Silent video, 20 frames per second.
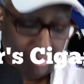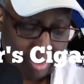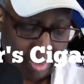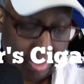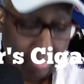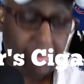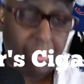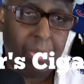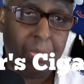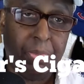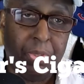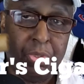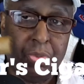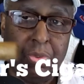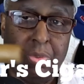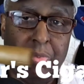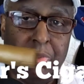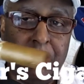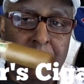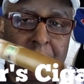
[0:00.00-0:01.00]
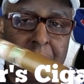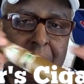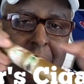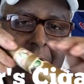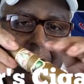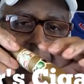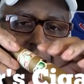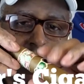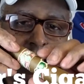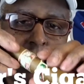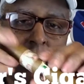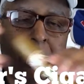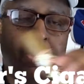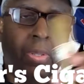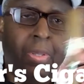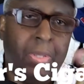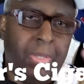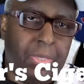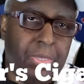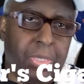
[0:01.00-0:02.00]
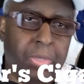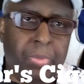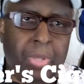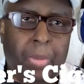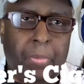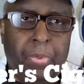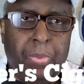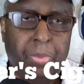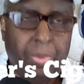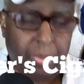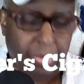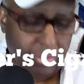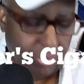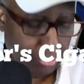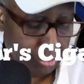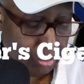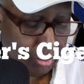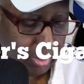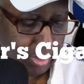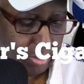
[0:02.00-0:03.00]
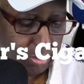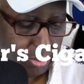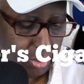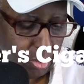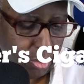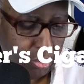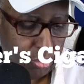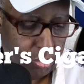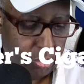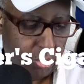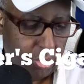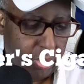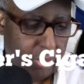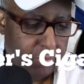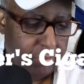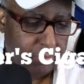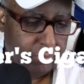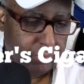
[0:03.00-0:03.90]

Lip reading: That would have been trouble trying to light that. See what type of notes we get on the cold draw.